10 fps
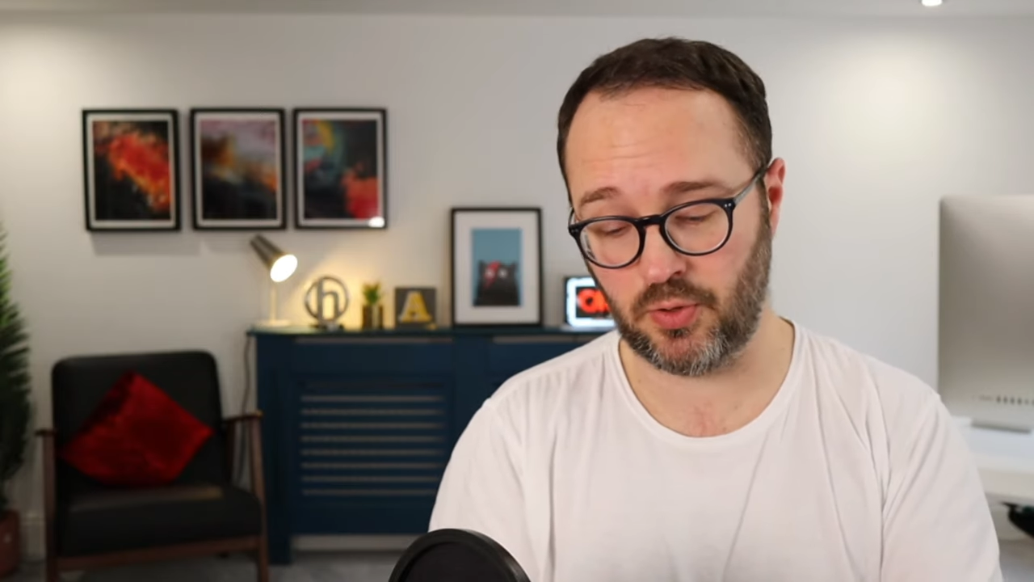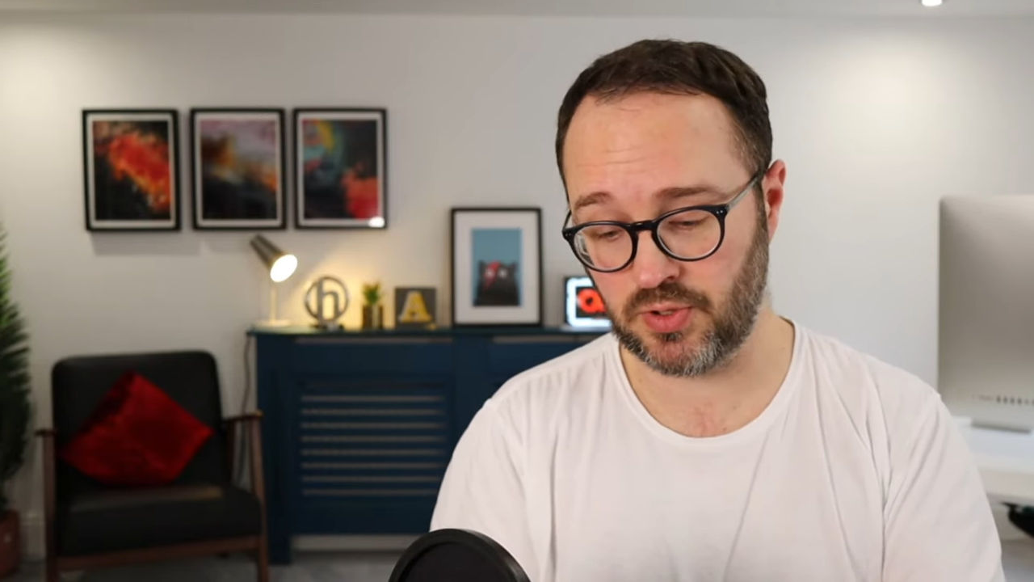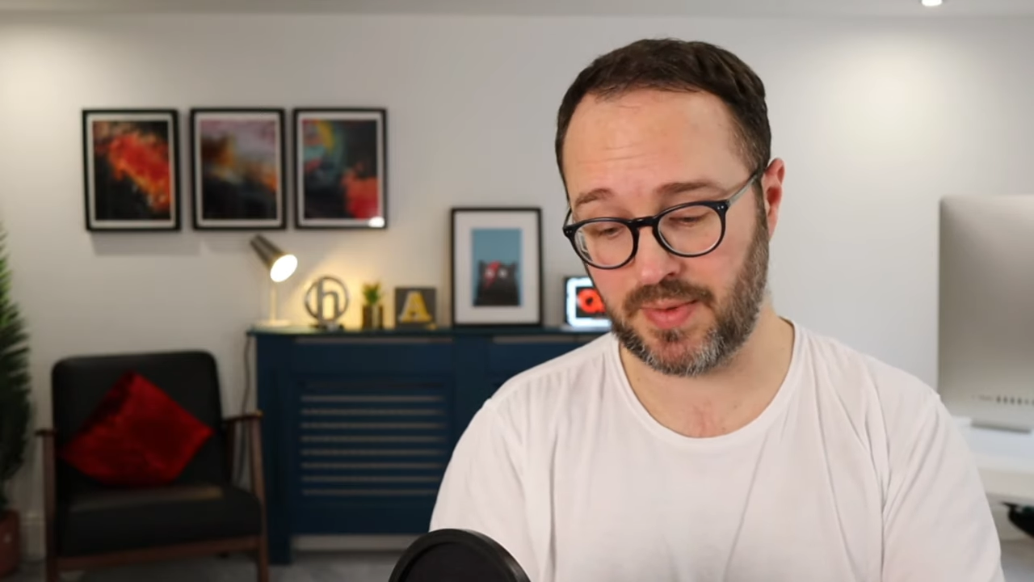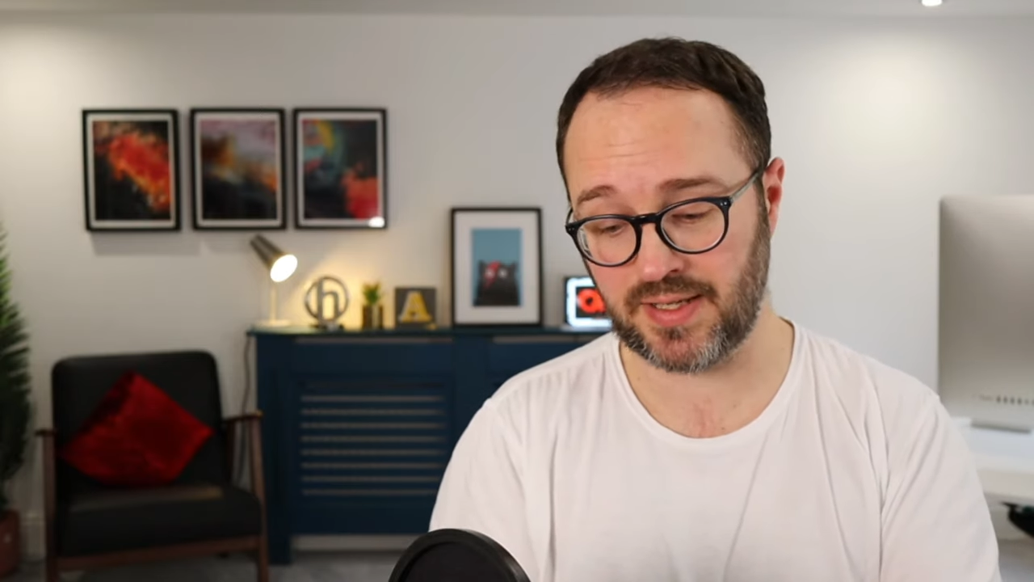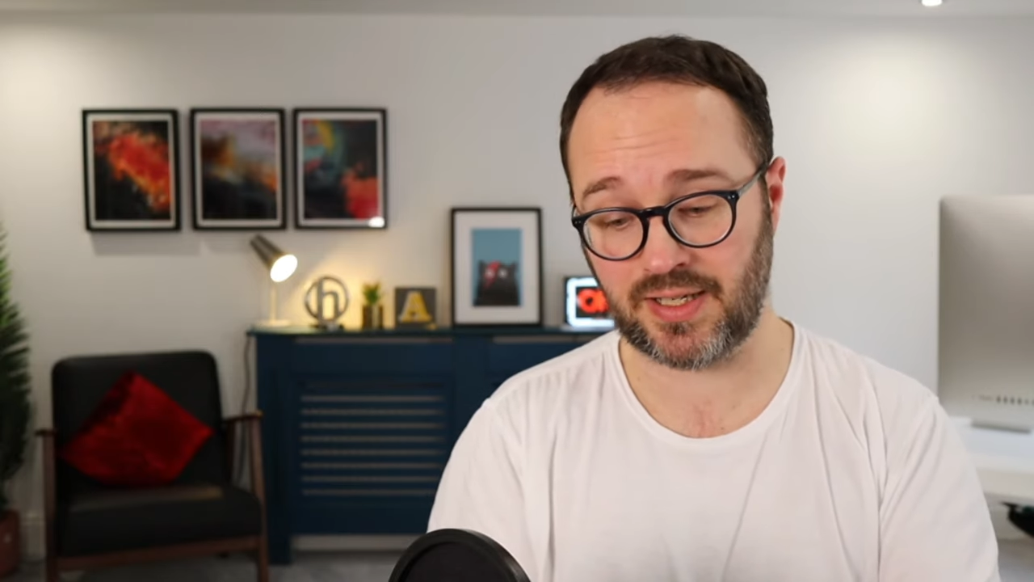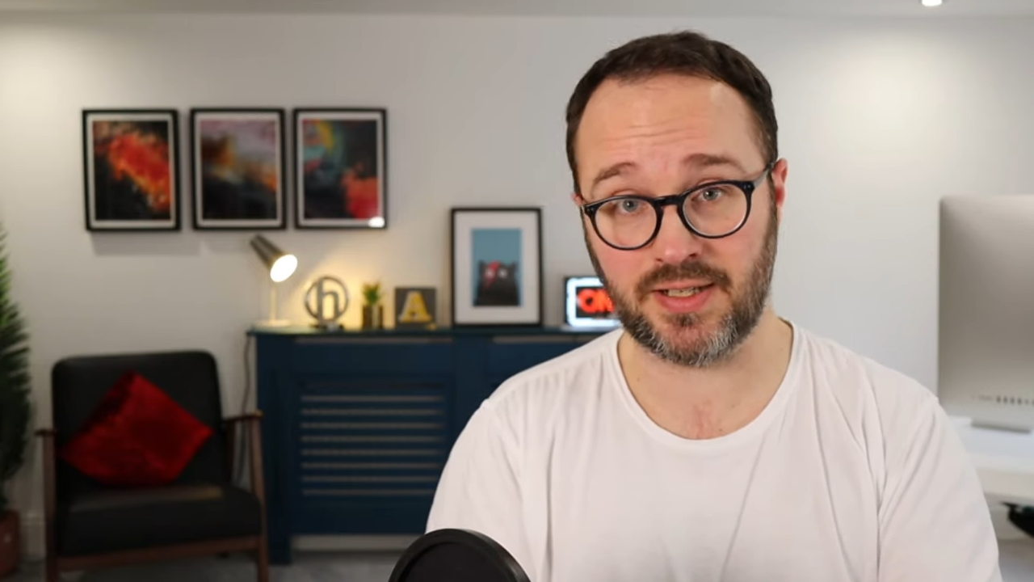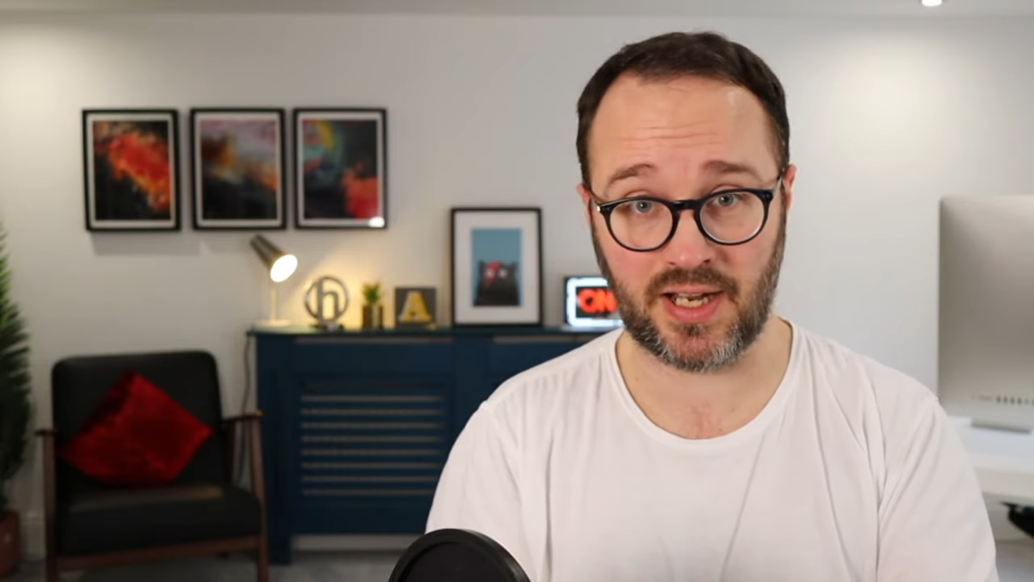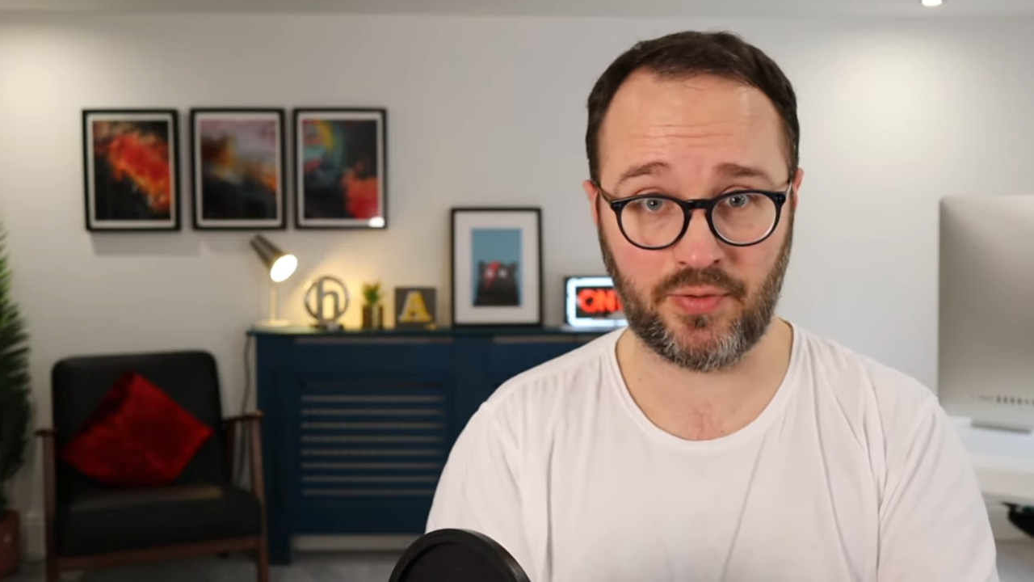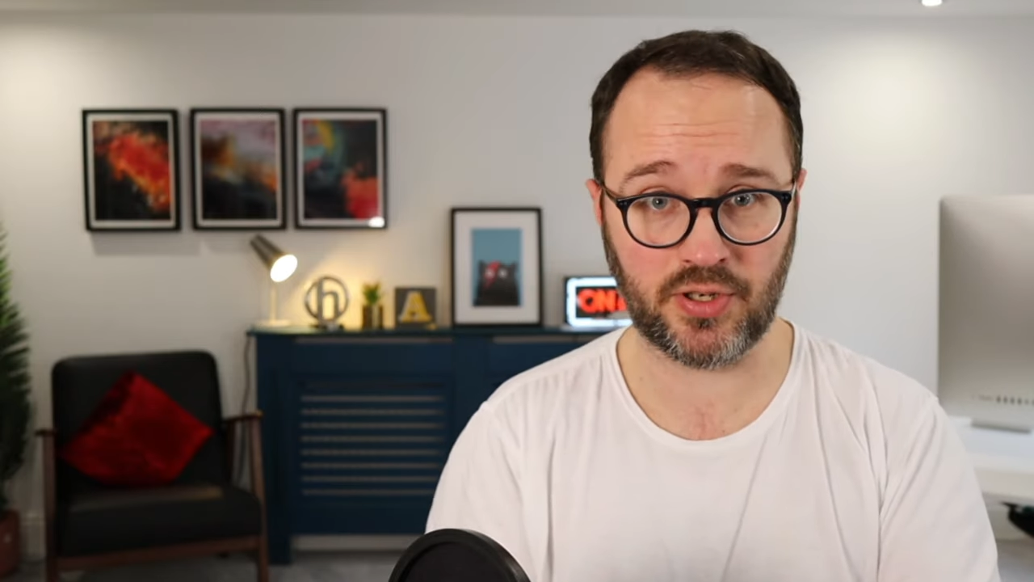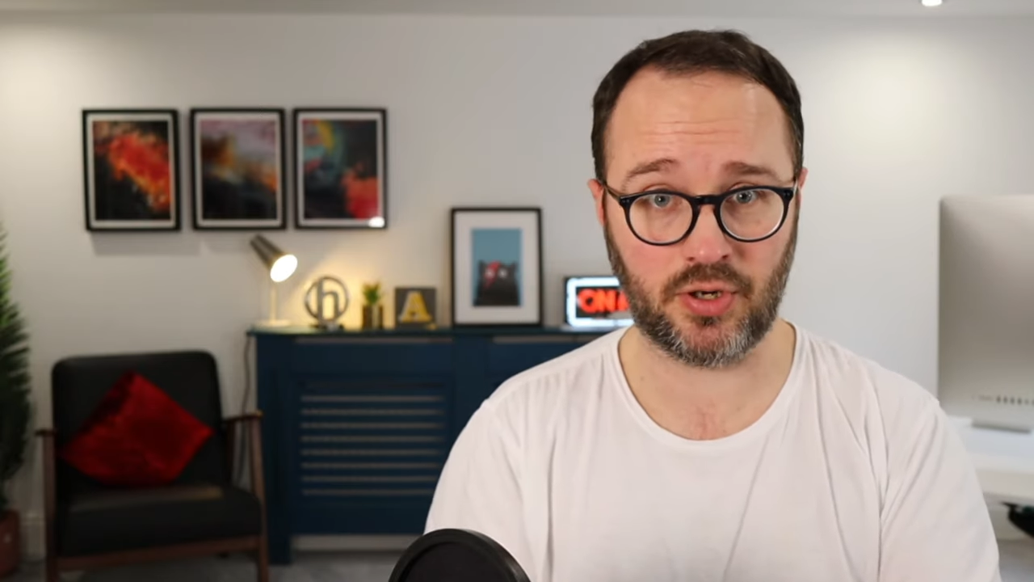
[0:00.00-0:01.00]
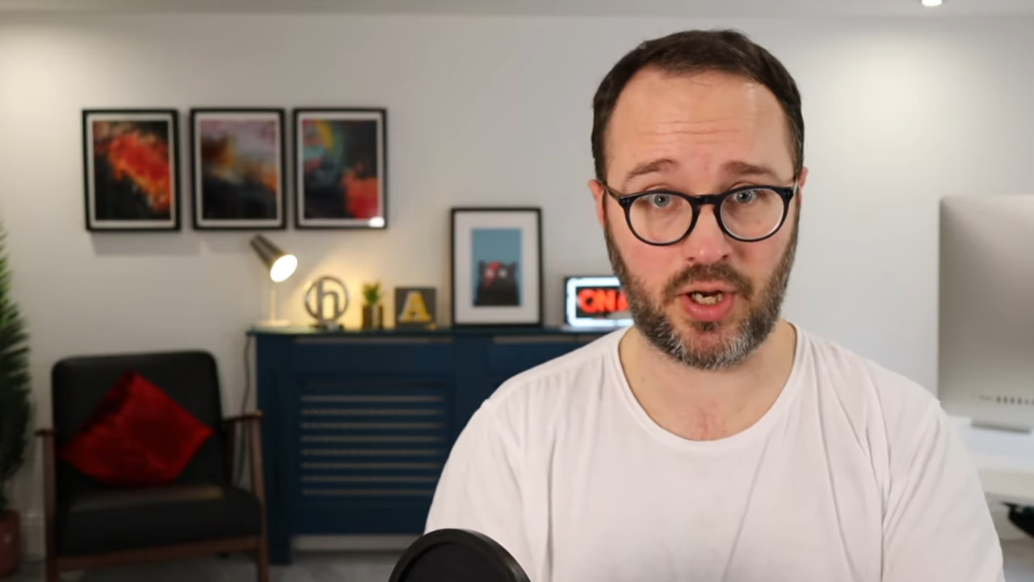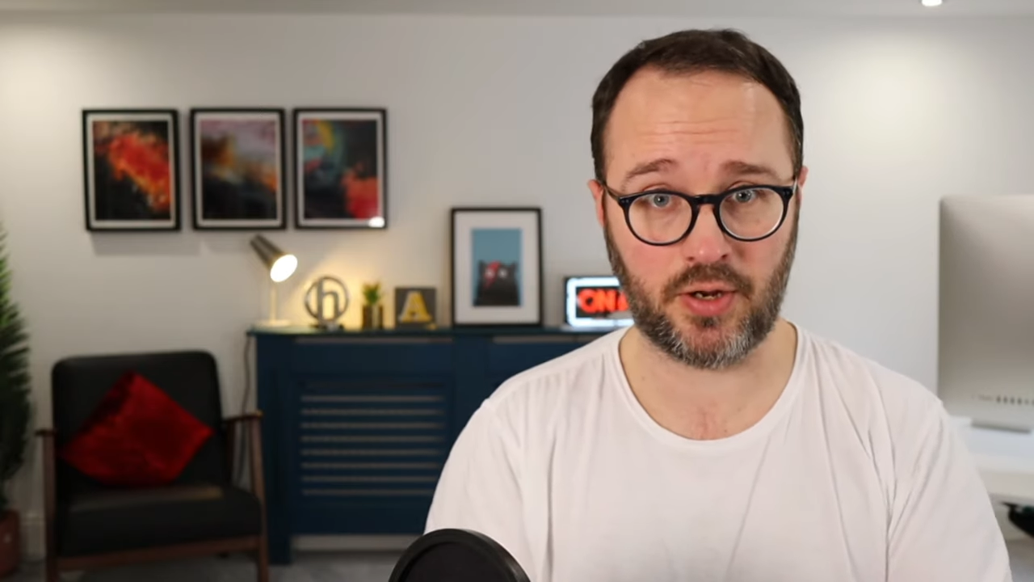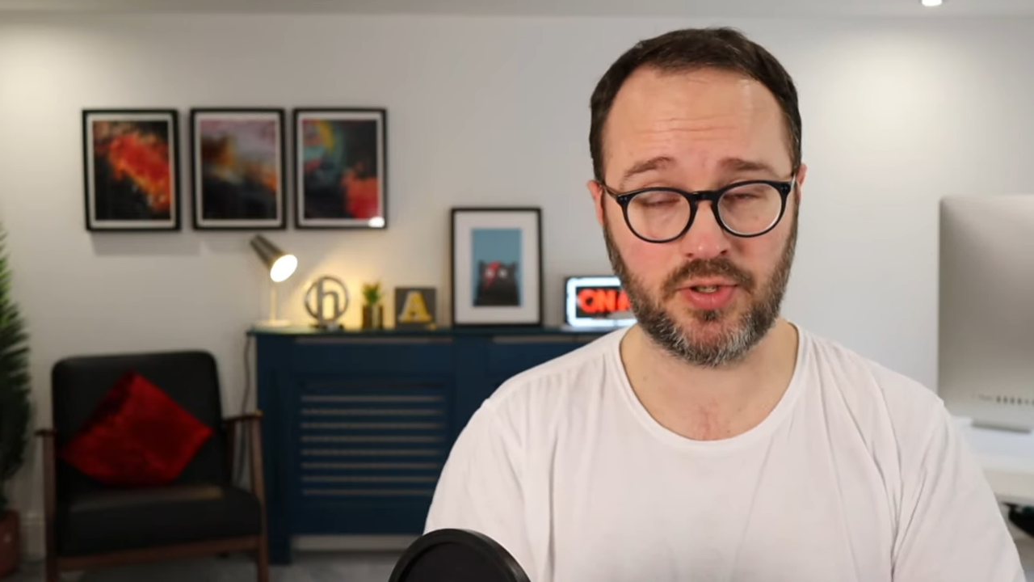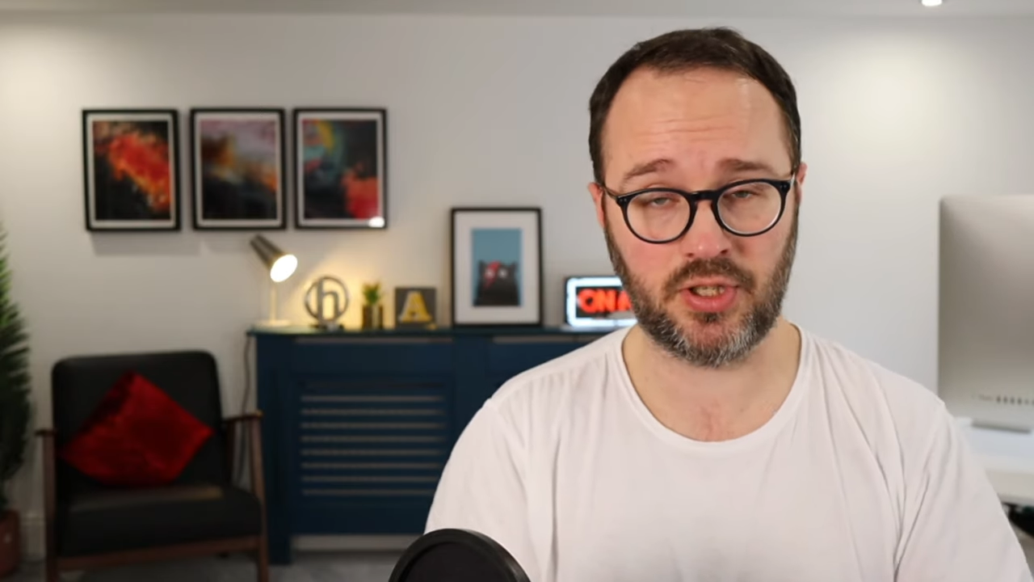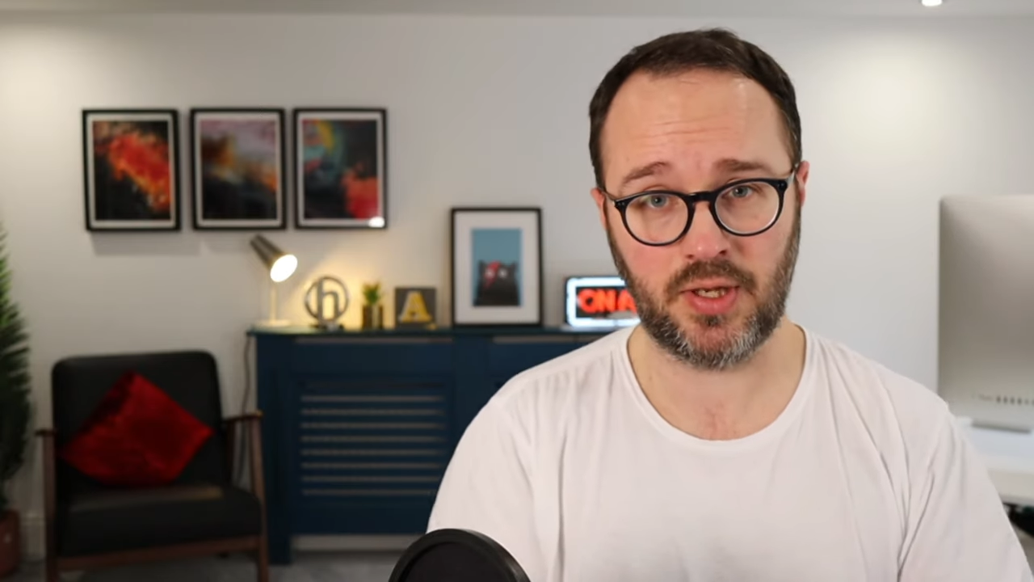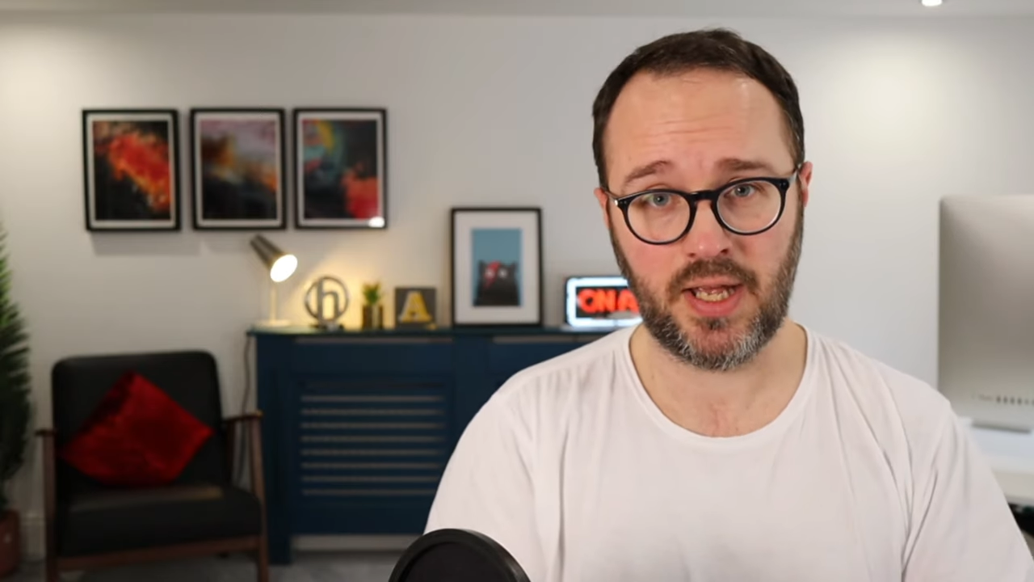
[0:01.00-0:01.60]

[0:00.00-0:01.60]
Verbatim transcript: automatically save, which I'll go to